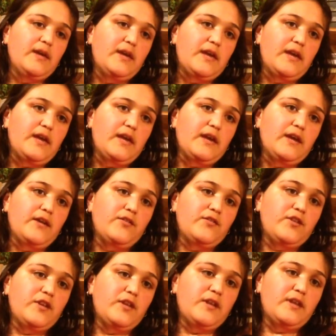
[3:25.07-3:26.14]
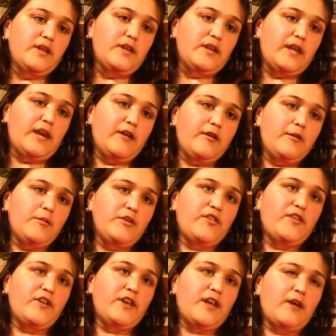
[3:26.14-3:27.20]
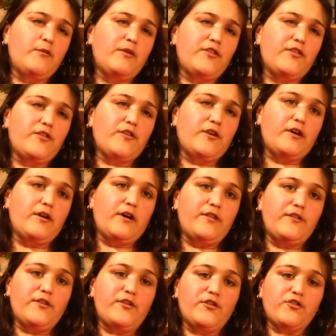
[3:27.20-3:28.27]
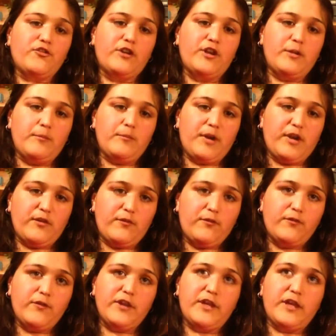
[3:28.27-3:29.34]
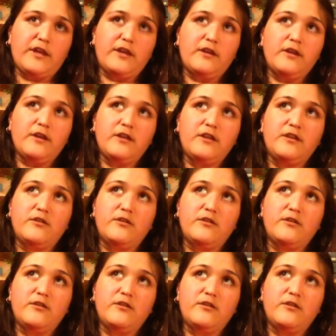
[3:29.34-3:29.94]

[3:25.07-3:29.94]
And now I'm going to see what's on this screen by flicking